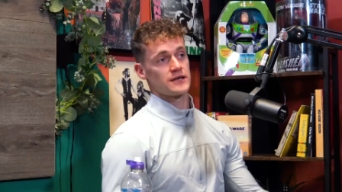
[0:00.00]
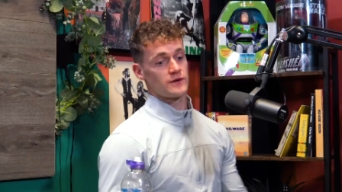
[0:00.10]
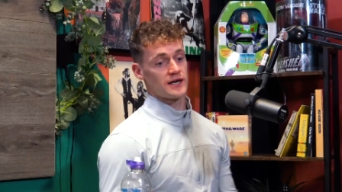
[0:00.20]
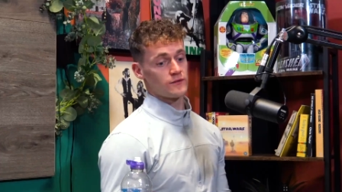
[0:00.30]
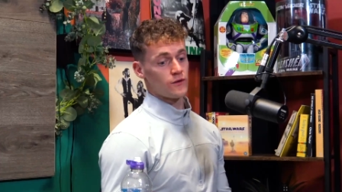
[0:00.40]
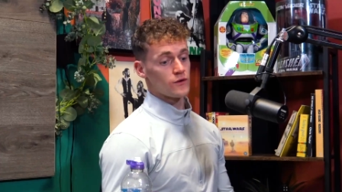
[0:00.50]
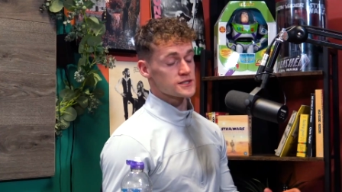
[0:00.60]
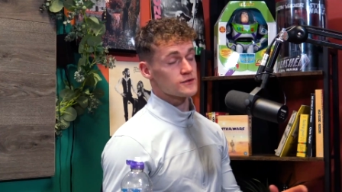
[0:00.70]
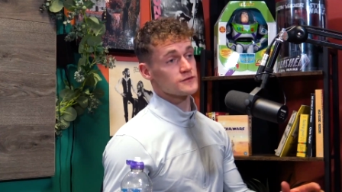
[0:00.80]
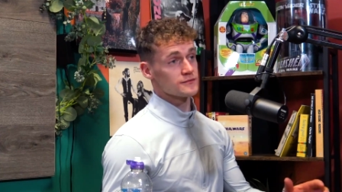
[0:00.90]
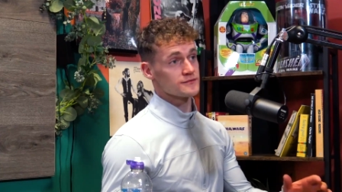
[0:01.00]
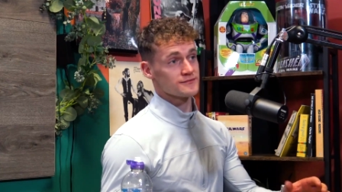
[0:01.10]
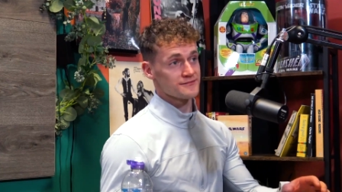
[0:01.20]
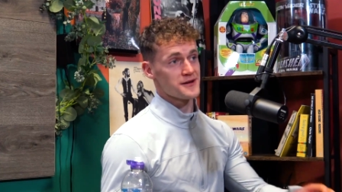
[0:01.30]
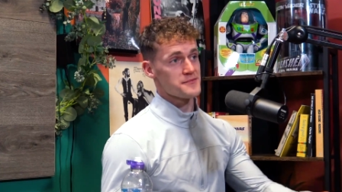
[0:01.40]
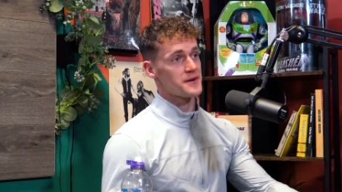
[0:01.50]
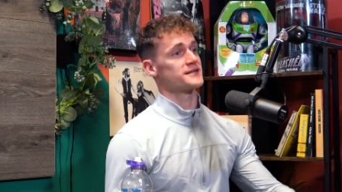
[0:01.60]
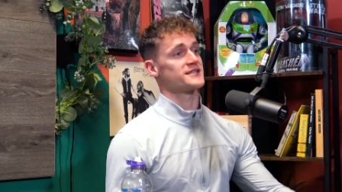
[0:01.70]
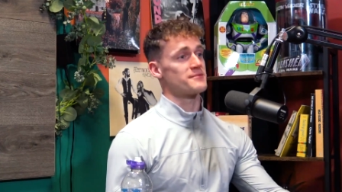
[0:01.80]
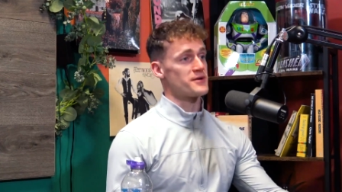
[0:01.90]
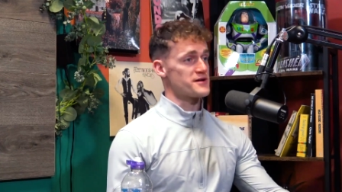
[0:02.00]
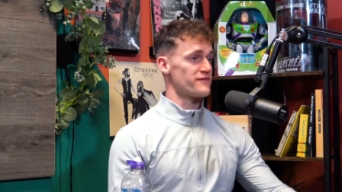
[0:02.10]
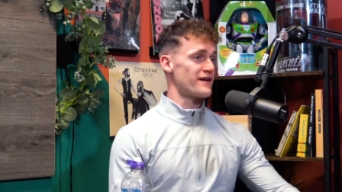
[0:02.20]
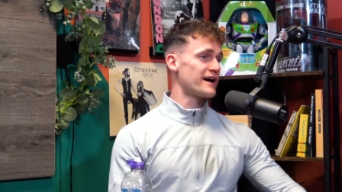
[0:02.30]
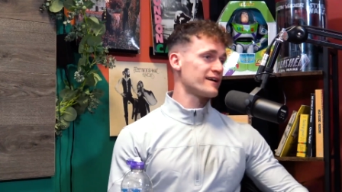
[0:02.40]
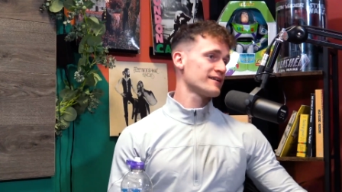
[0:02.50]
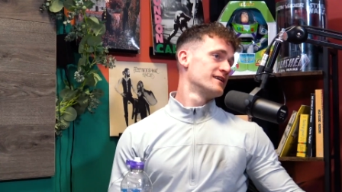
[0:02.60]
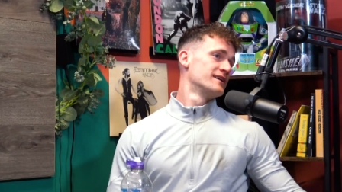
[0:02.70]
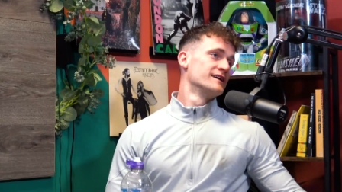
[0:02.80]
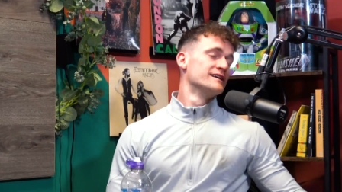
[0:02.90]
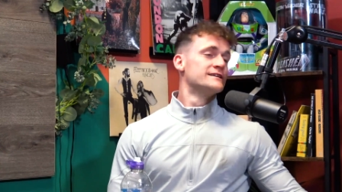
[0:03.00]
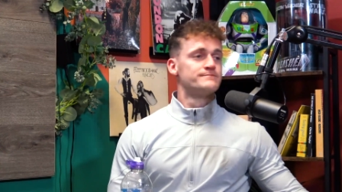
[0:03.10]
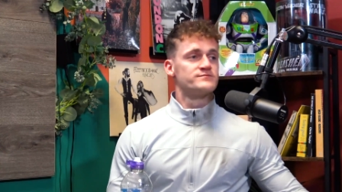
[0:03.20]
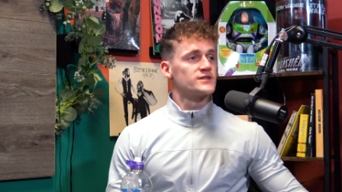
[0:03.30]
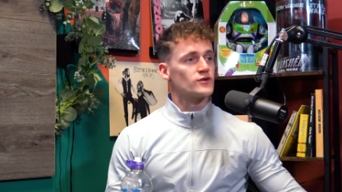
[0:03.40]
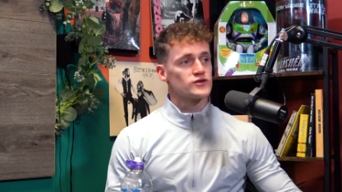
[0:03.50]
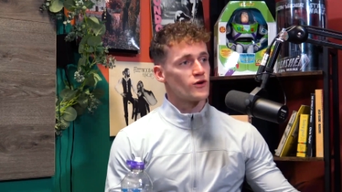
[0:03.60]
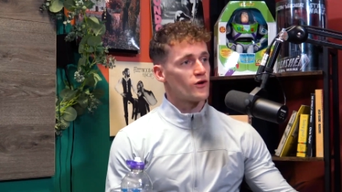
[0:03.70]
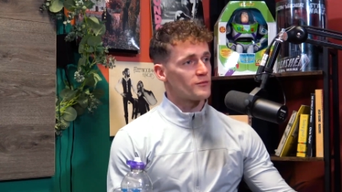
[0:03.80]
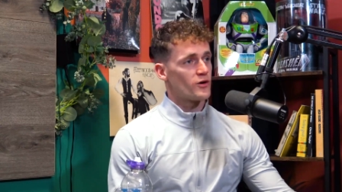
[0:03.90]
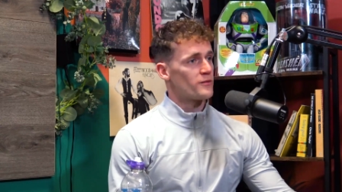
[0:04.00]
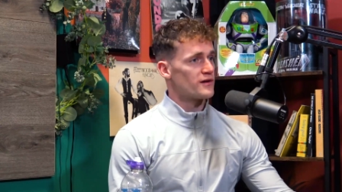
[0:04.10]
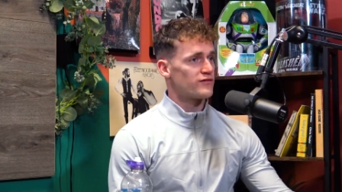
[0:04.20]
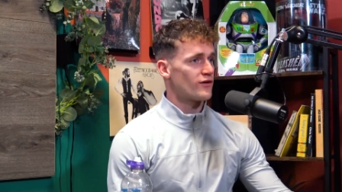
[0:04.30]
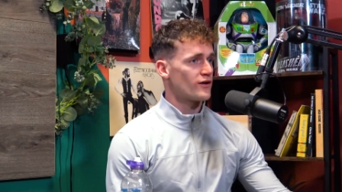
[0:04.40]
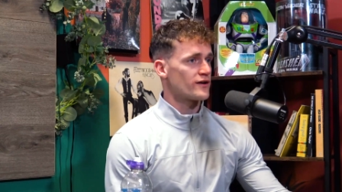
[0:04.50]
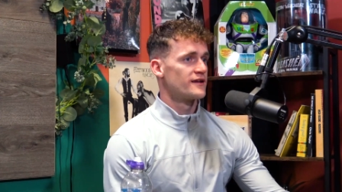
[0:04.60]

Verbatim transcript: how old school my parents are. My father doesn't own a mobile phone.